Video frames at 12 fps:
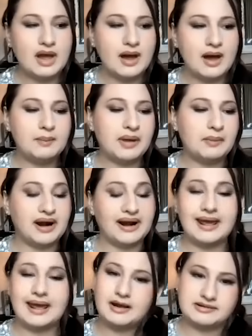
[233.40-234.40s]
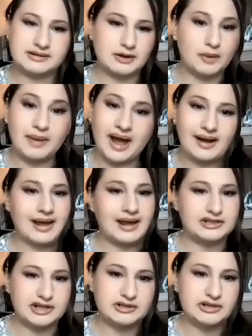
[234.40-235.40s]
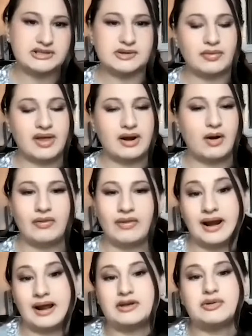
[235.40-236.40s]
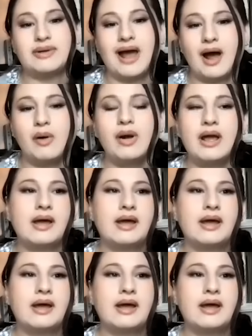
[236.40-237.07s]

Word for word: um but i can't go back i can't change it so that all that i can do now